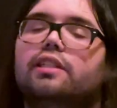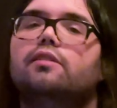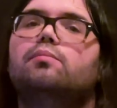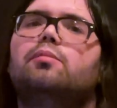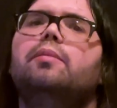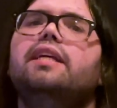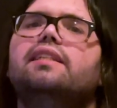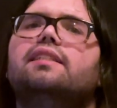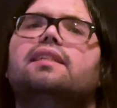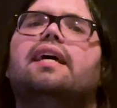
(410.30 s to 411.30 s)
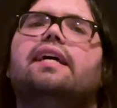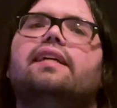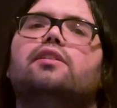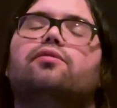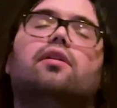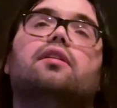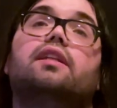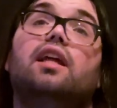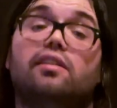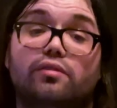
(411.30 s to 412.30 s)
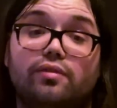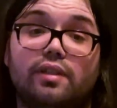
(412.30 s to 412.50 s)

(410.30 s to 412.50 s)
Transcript: them to meet and fall in love.